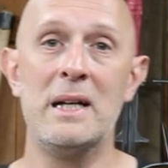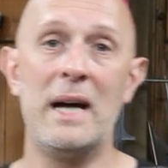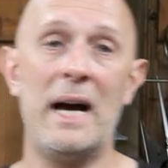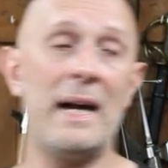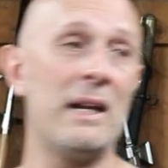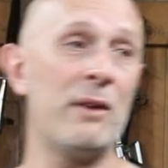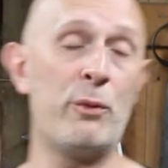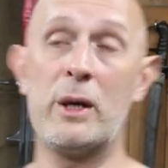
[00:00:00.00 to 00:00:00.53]

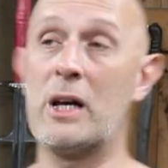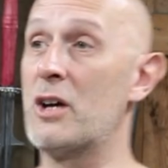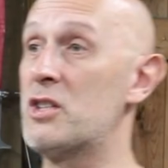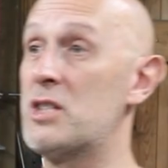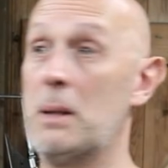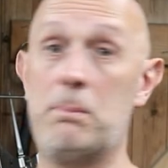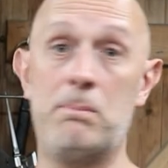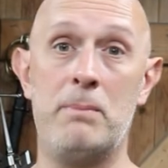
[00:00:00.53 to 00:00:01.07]
And if we go
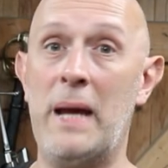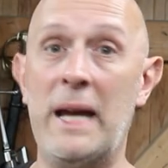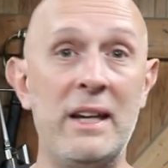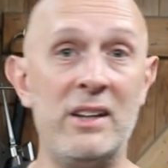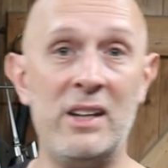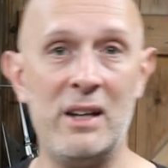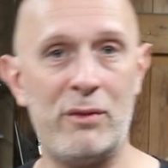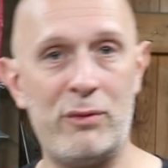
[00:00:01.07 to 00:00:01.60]
to
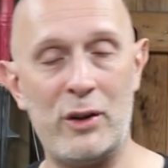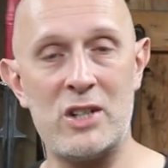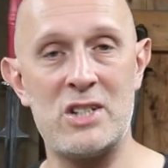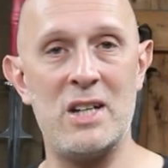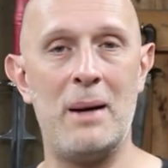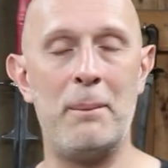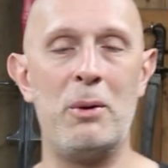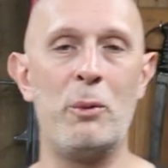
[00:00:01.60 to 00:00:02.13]
India, for
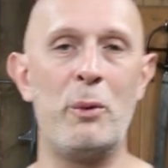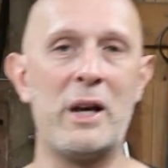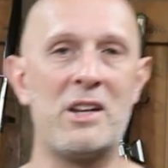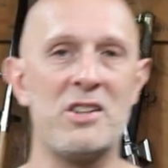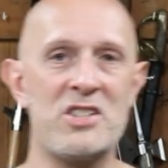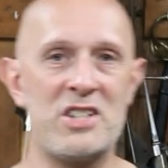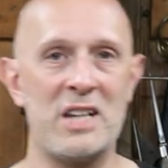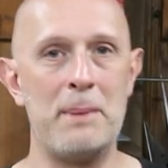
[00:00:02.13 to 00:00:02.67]
example, we
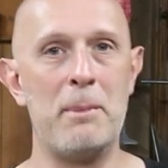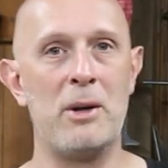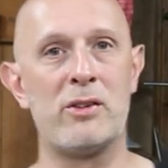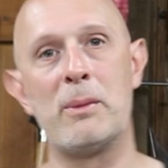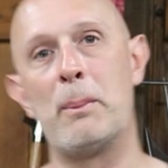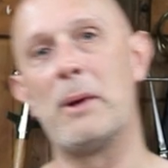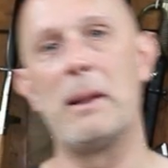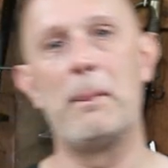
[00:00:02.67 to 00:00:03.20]
can see
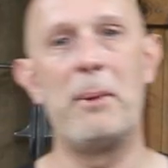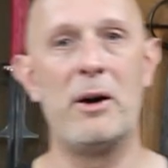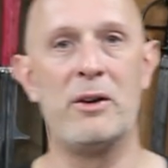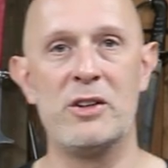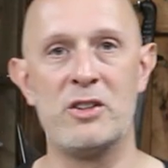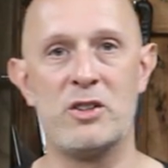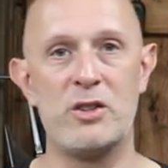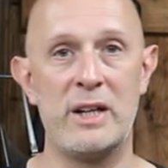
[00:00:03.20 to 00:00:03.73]
multiple
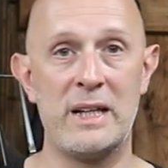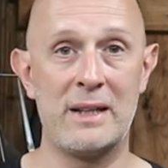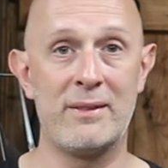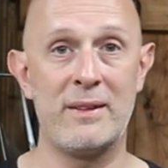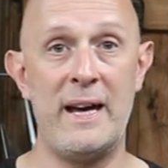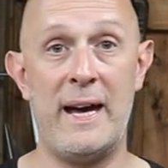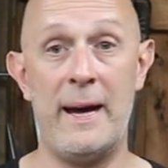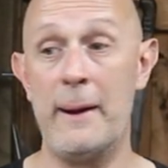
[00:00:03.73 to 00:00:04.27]
opponent training
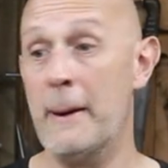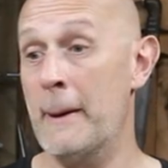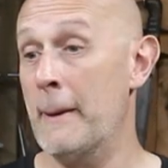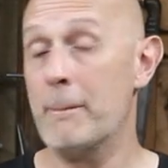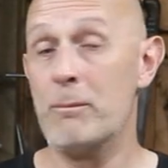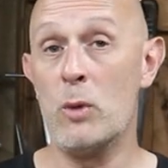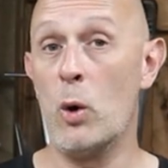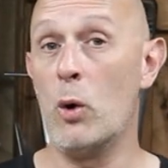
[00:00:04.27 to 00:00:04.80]
there
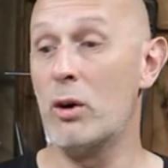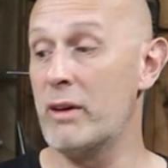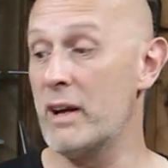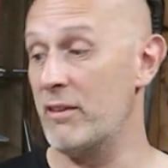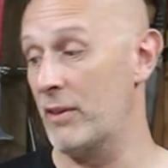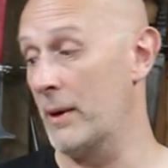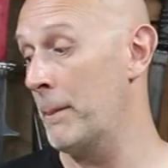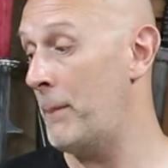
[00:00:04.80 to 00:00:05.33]
or
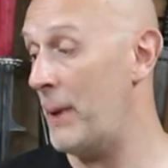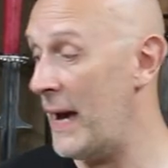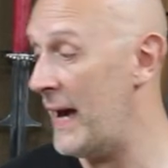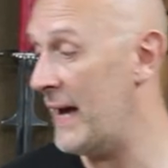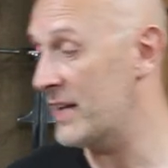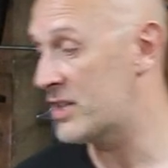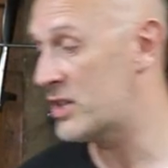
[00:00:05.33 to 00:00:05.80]
even paired